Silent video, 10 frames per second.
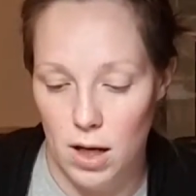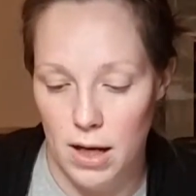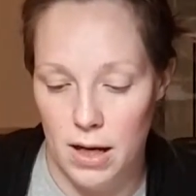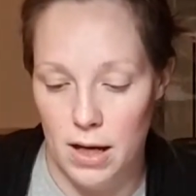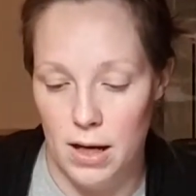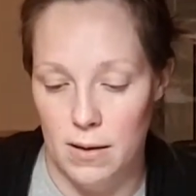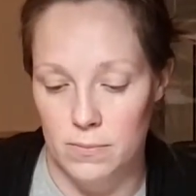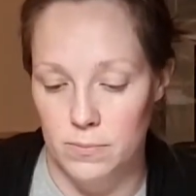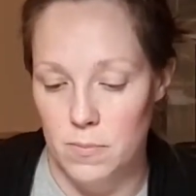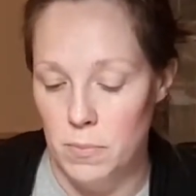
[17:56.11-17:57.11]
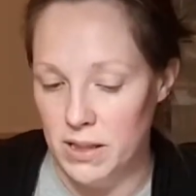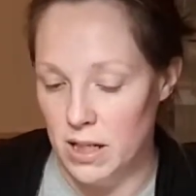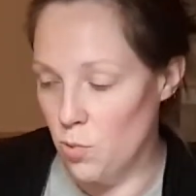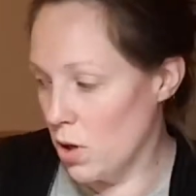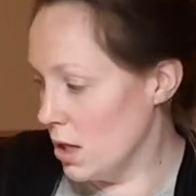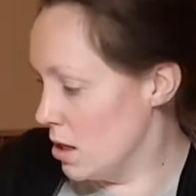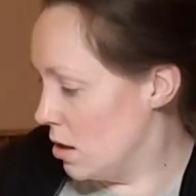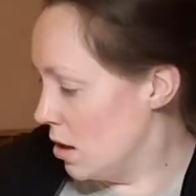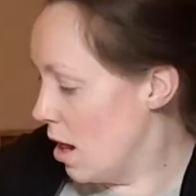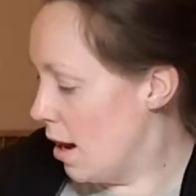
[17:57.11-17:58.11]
but I really